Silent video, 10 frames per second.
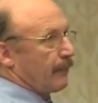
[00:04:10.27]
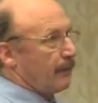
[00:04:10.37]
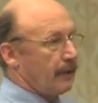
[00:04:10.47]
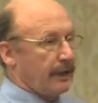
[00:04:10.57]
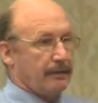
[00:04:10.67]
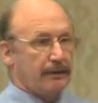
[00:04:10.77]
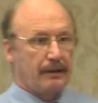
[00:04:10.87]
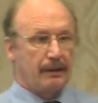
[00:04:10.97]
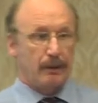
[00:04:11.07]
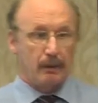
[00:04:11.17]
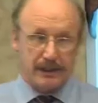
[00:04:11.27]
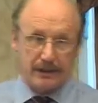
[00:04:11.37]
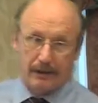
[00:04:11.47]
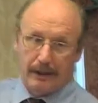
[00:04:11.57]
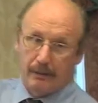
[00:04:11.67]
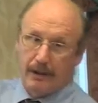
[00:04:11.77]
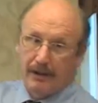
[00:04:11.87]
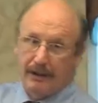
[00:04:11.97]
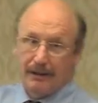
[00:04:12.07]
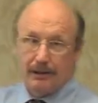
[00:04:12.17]
Right? By which time,
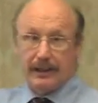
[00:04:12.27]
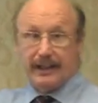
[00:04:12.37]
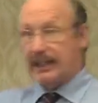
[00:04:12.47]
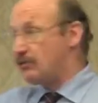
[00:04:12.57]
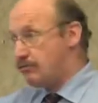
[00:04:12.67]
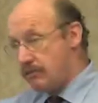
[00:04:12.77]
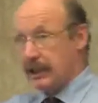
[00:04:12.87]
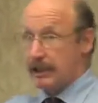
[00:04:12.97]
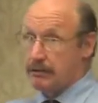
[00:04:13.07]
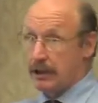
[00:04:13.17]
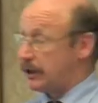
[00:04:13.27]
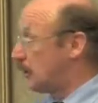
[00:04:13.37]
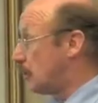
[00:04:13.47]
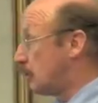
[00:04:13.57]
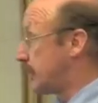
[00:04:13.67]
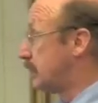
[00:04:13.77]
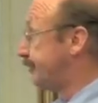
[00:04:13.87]
you're getting really, really old.